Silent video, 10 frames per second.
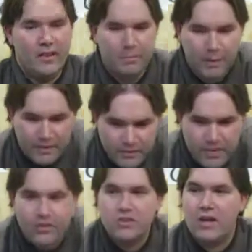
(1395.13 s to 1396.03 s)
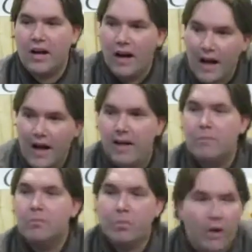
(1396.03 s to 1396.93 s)
He paid such a high
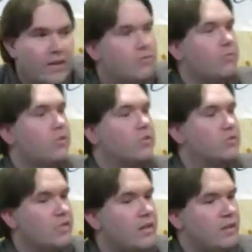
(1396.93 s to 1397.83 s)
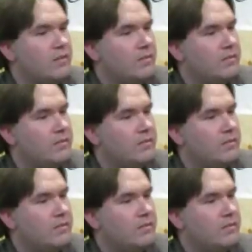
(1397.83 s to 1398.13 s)
price for your sin.